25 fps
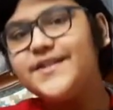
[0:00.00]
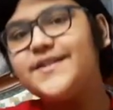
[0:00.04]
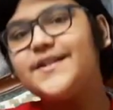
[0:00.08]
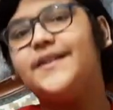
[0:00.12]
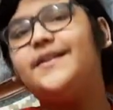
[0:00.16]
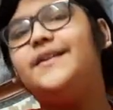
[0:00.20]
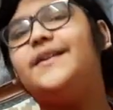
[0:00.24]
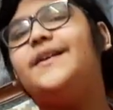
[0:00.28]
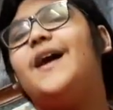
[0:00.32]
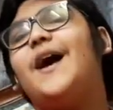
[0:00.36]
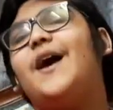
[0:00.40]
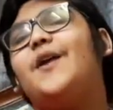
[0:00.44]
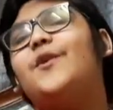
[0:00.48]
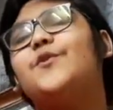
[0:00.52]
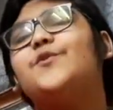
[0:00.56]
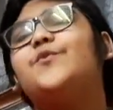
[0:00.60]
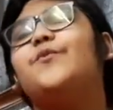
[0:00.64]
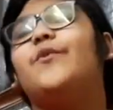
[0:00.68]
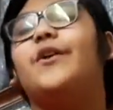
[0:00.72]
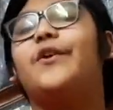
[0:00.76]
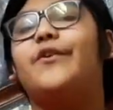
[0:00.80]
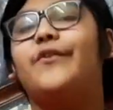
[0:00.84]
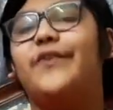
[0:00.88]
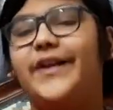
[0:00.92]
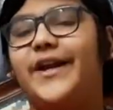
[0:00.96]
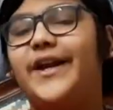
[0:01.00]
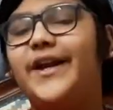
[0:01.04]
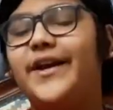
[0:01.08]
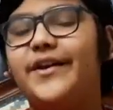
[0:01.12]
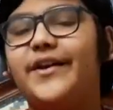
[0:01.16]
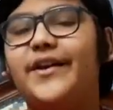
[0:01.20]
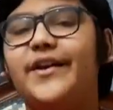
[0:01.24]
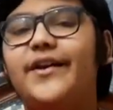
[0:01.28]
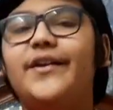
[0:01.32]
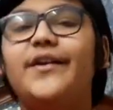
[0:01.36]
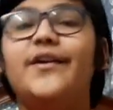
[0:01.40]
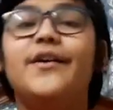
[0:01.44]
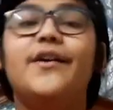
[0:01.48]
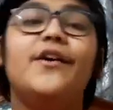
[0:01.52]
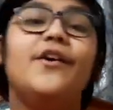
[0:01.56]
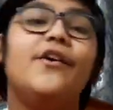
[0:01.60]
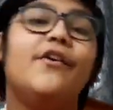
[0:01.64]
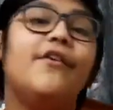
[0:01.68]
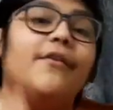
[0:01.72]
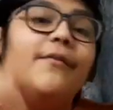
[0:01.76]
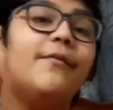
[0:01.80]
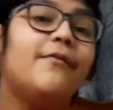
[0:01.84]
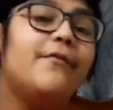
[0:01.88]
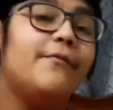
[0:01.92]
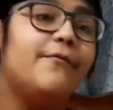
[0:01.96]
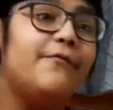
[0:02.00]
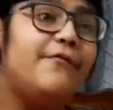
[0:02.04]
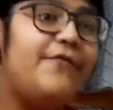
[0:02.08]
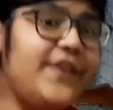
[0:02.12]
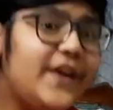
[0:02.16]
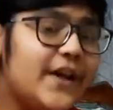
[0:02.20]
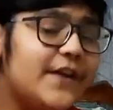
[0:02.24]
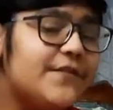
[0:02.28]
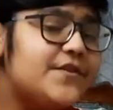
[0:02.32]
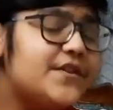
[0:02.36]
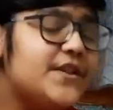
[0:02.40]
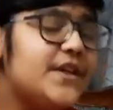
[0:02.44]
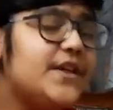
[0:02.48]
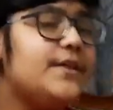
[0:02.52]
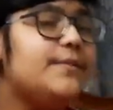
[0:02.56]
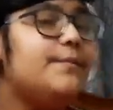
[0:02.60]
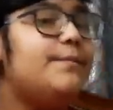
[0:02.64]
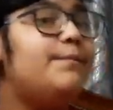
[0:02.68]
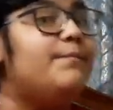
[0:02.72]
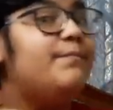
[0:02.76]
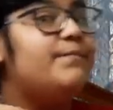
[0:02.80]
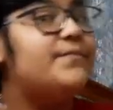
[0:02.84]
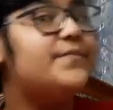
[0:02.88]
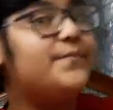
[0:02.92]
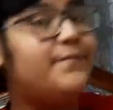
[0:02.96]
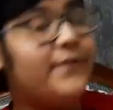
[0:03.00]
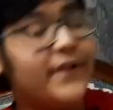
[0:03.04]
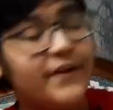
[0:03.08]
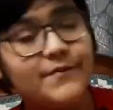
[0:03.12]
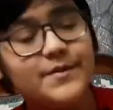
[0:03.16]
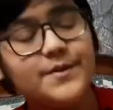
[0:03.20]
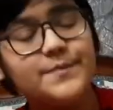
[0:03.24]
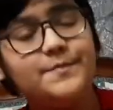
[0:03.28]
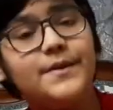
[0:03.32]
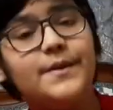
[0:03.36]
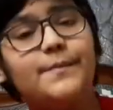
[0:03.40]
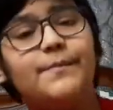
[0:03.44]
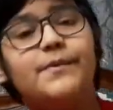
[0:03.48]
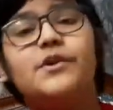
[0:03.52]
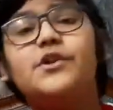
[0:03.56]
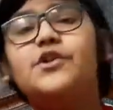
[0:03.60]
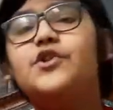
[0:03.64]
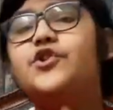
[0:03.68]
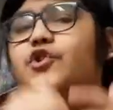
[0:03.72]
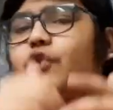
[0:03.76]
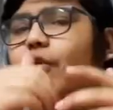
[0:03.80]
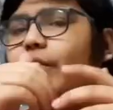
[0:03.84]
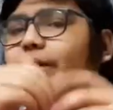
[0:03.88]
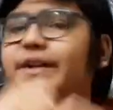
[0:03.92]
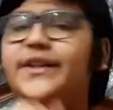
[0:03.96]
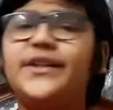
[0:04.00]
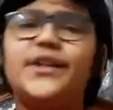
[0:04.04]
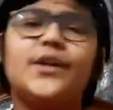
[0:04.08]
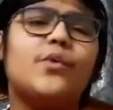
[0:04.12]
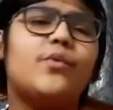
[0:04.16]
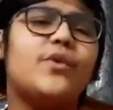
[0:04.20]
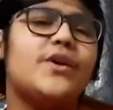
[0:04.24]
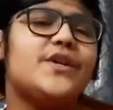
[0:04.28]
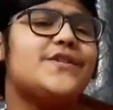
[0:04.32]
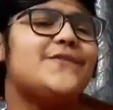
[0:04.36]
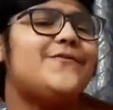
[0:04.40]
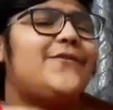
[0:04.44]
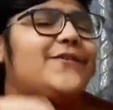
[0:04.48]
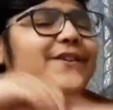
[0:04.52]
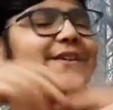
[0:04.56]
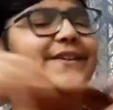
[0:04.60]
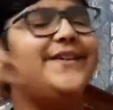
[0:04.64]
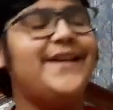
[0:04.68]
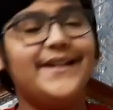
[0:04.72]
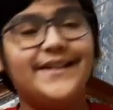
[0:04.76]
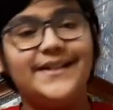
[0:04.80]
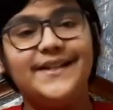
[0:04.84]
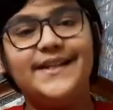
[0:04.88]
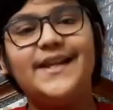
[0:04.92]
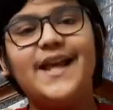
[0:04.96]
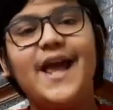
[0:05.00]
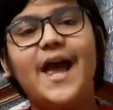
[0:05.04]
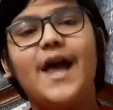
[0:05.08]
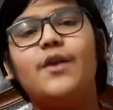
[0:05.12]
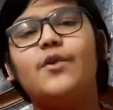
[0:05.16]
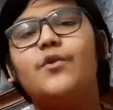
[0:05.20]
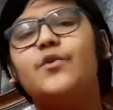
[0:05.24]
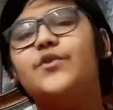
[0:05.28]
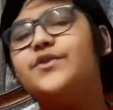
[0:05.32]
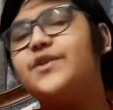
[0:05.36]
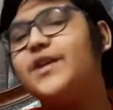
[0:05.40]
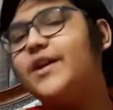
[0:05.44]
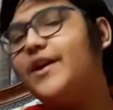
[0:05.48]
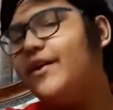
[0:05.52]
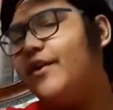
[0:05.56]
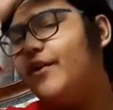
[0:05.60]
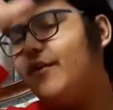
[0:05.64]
Deathly Hallows were created. We have seen famous people joining the quest for the Deathly Hallows.